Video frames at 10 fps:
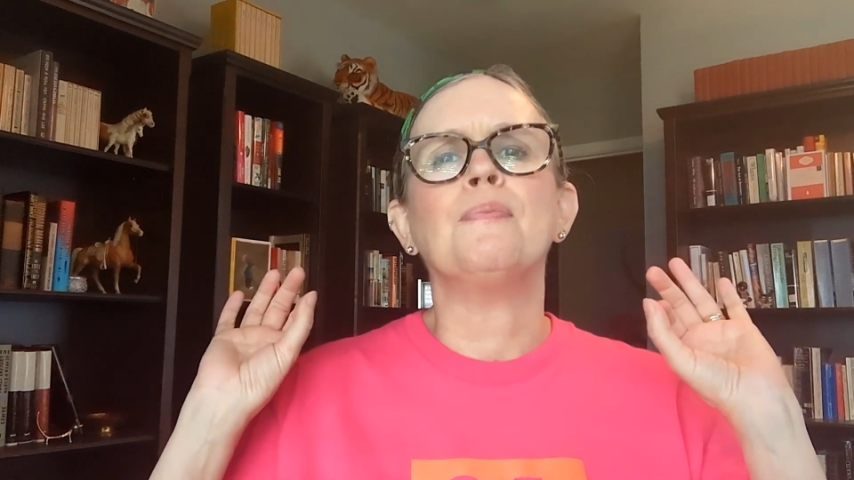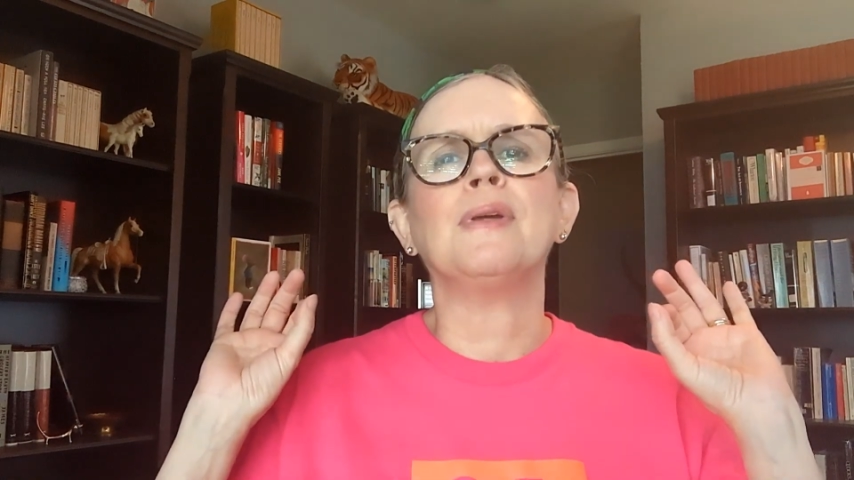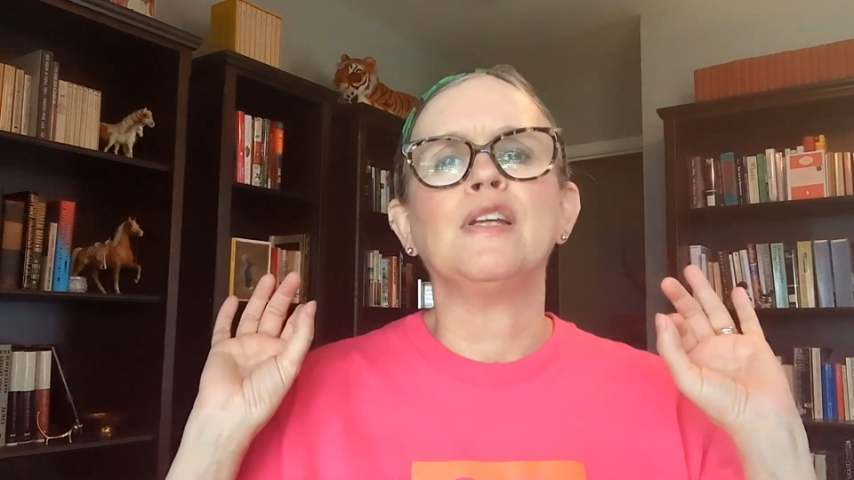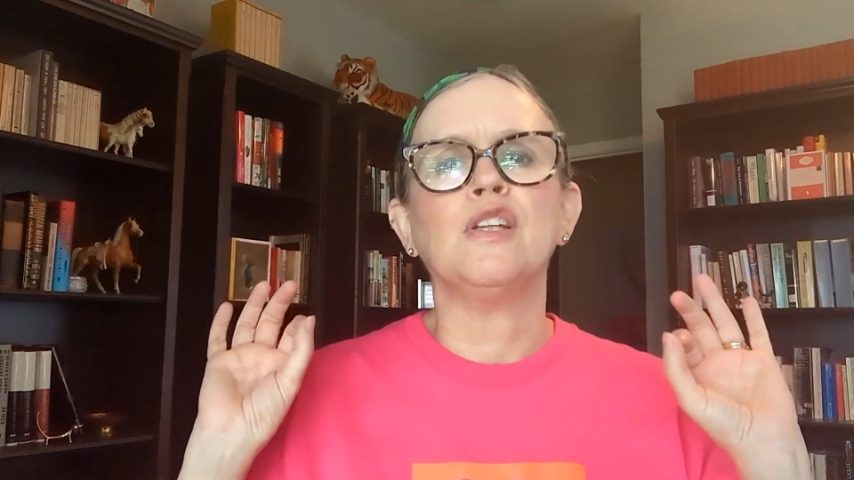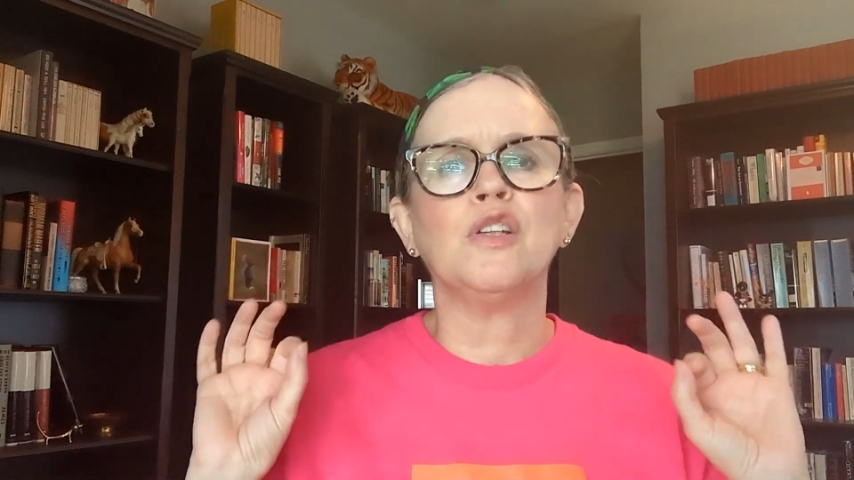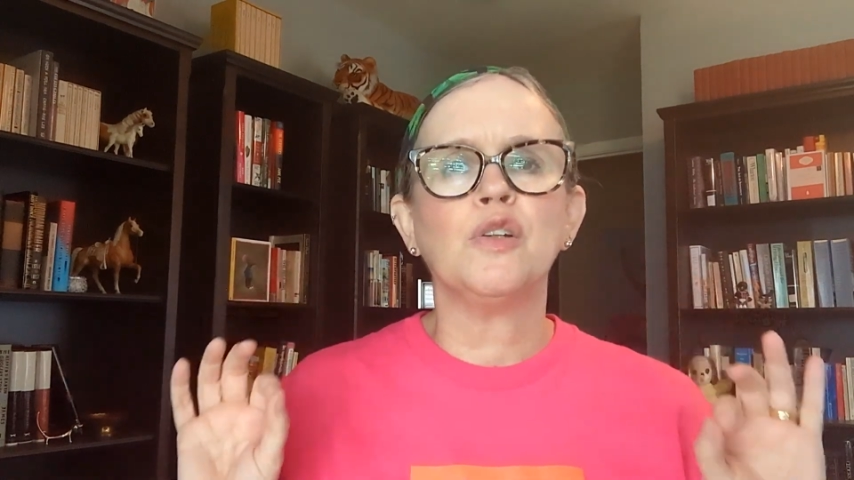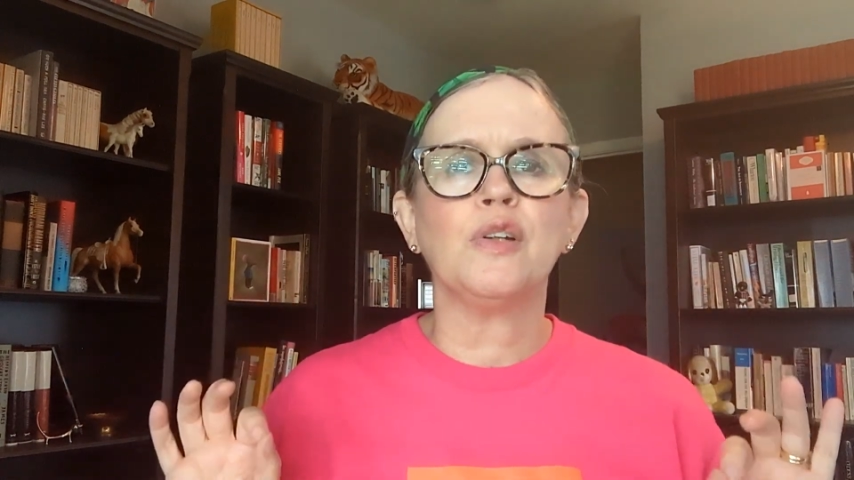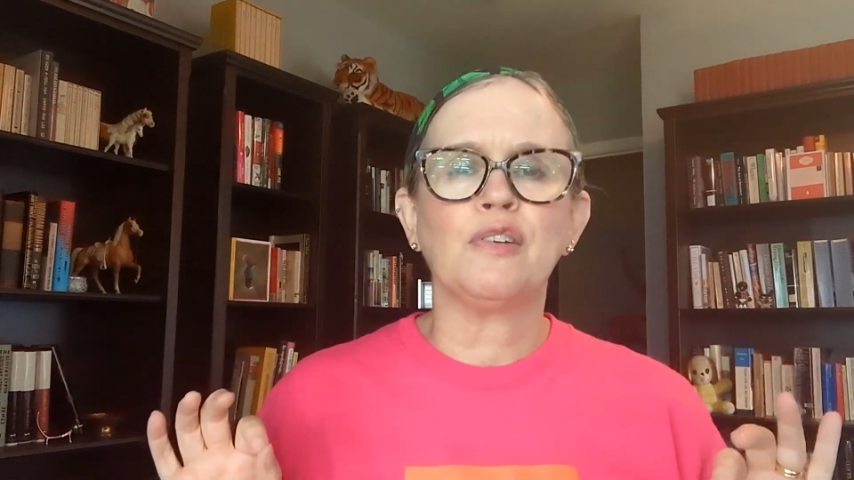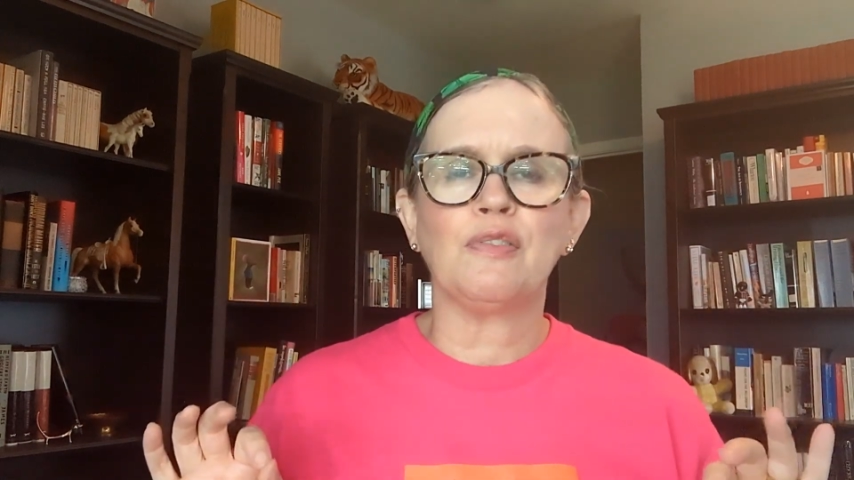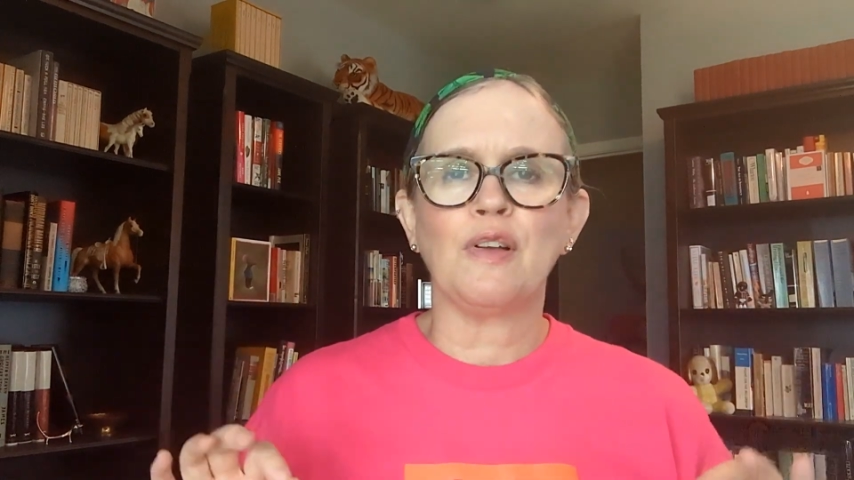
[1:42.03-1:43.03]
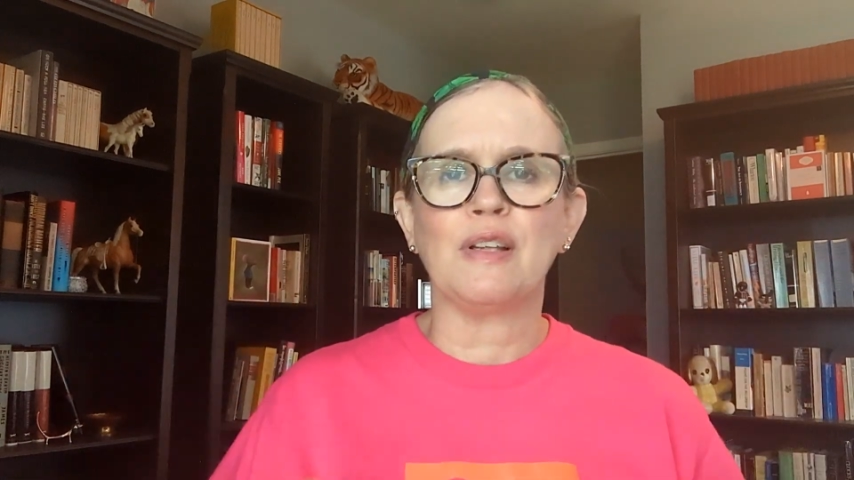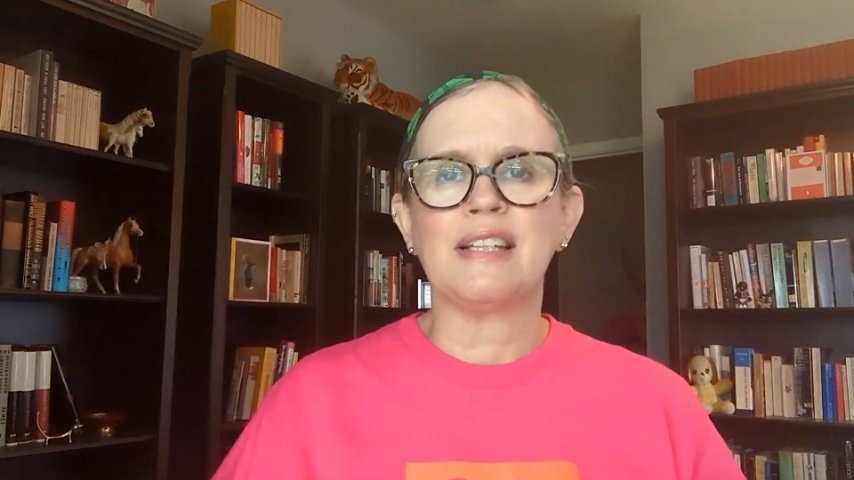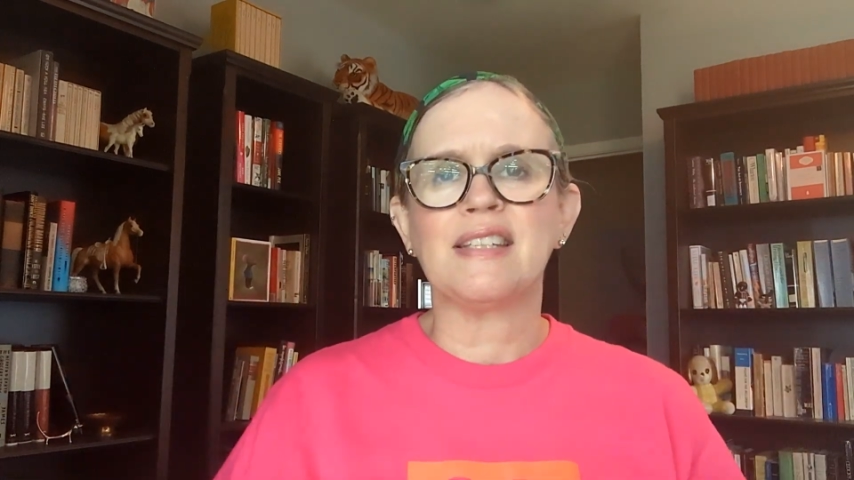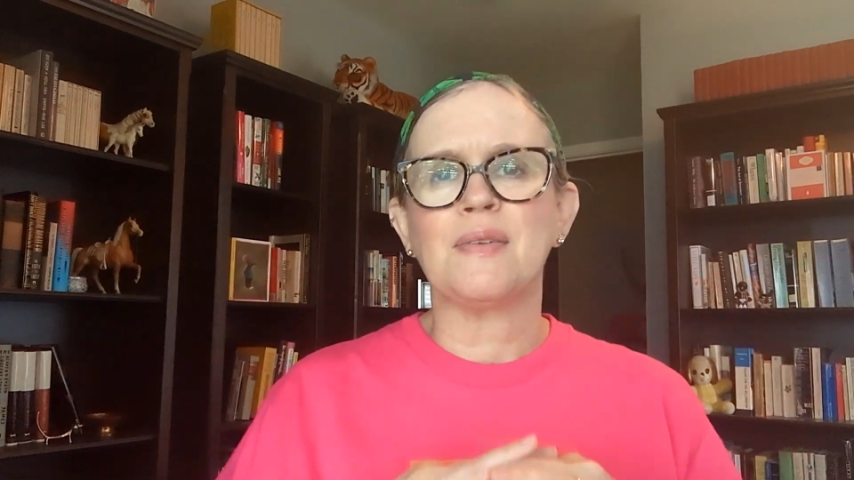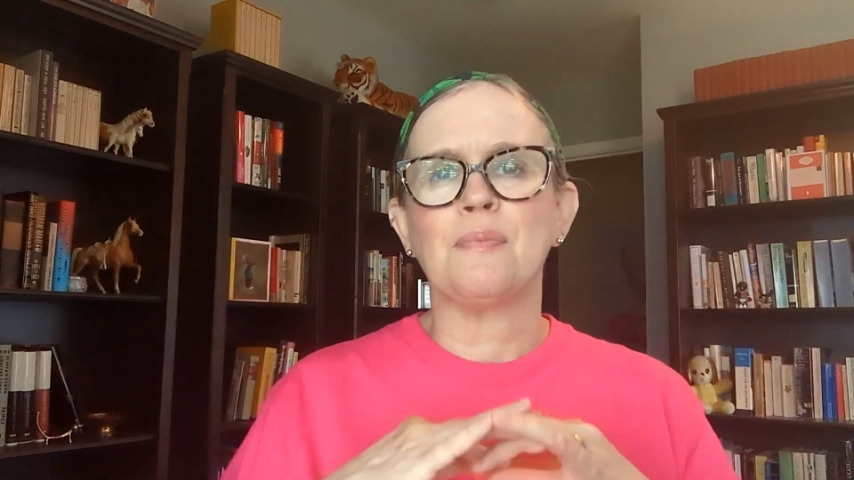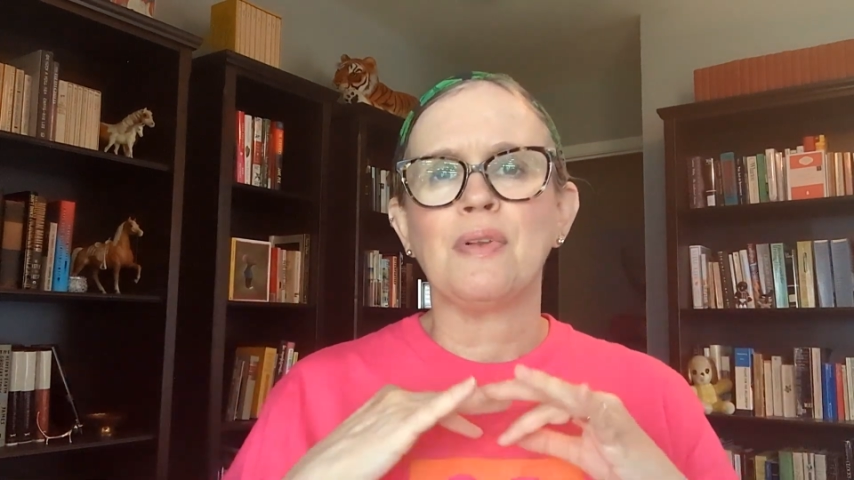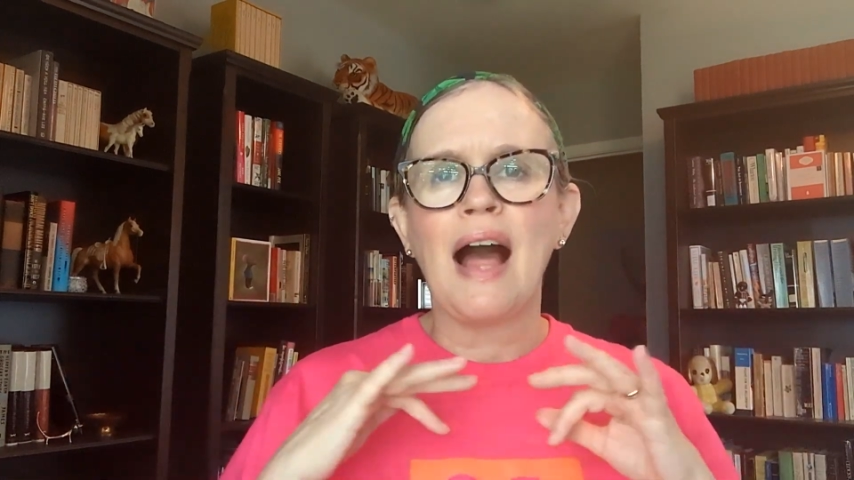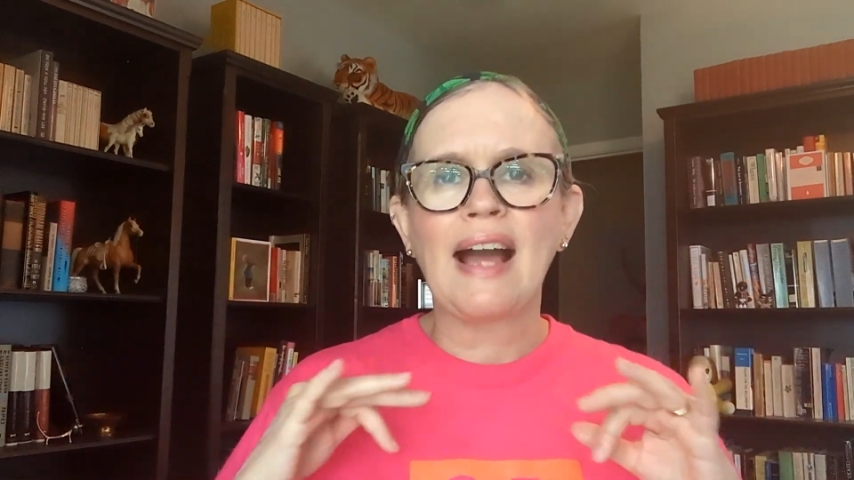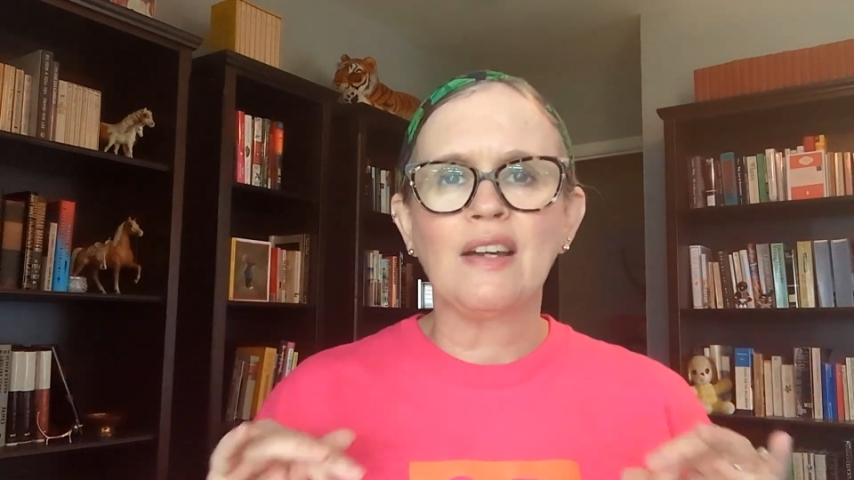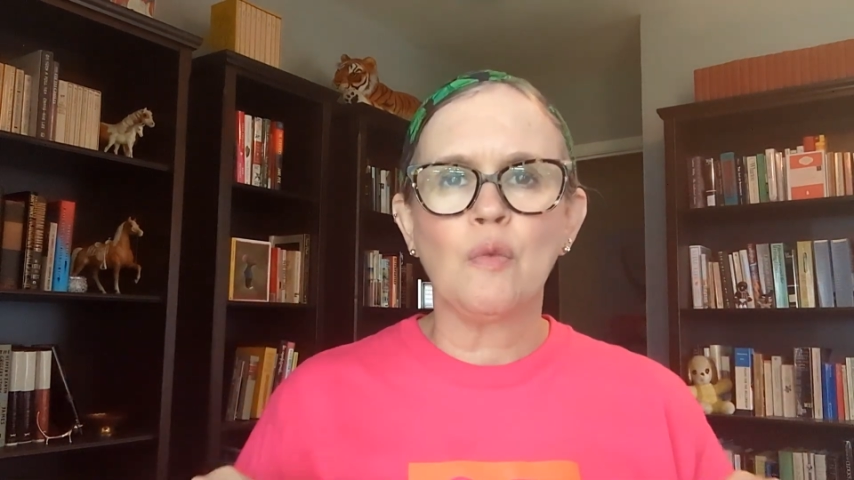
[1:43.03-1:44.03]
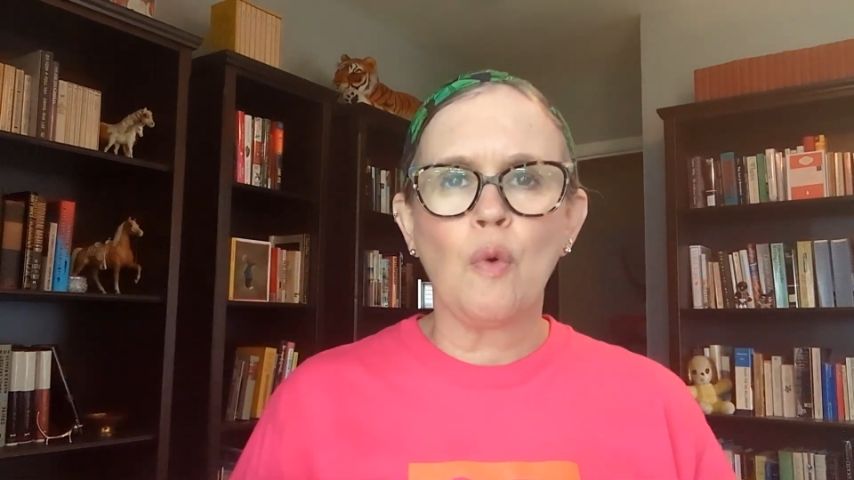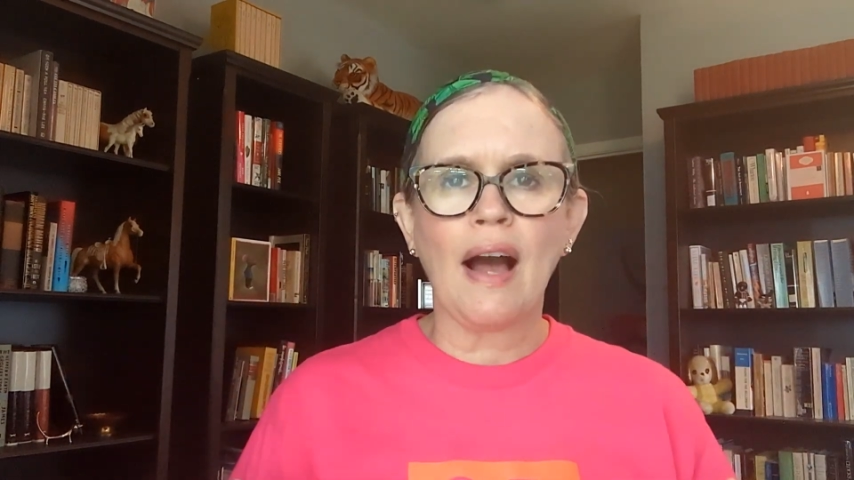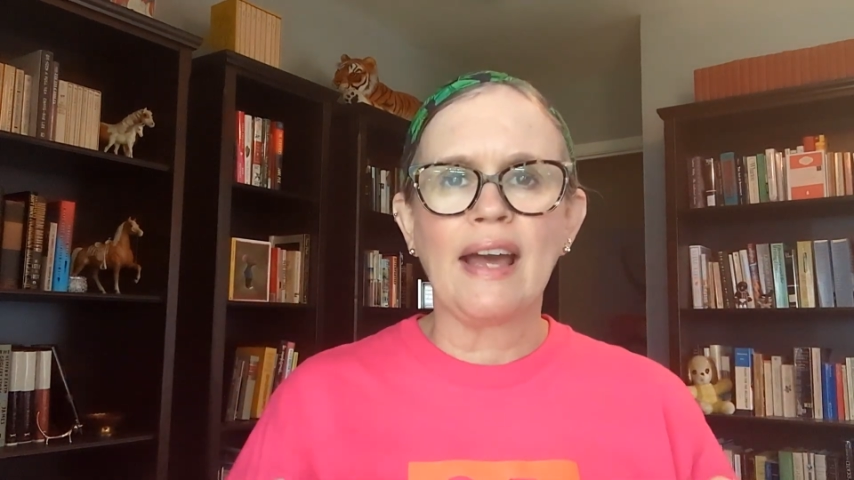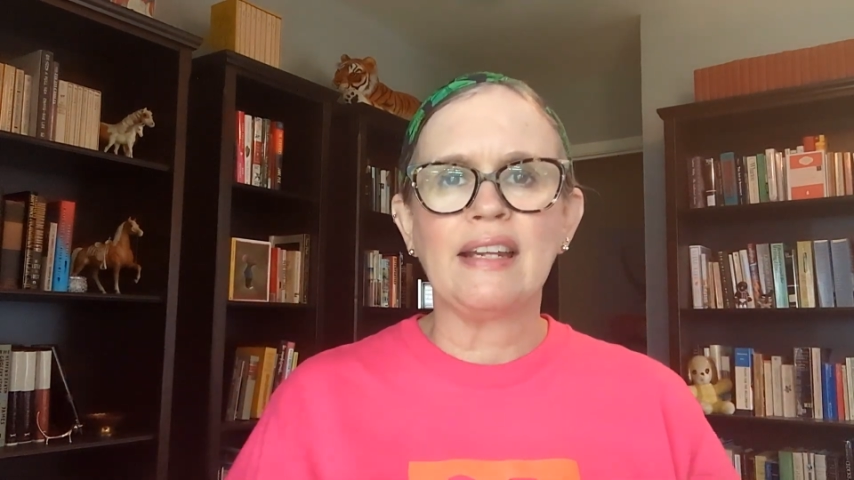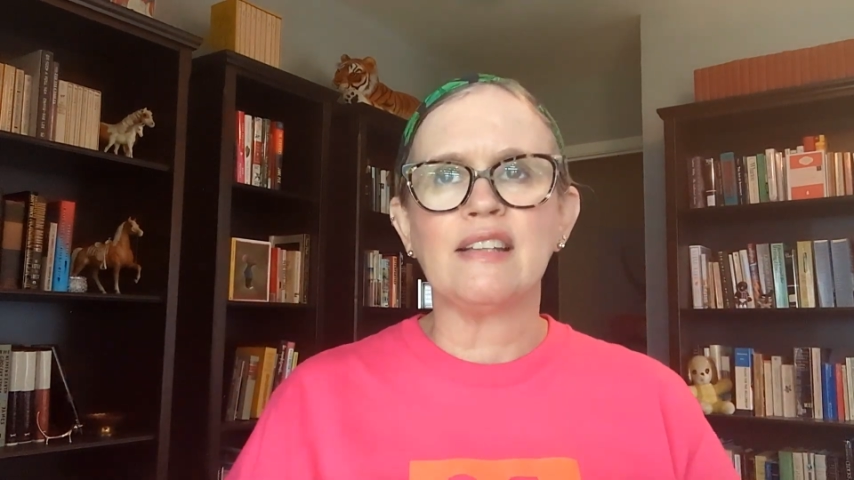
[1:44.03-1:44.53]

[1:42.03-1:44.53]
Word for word: beautiful. It's in black and white.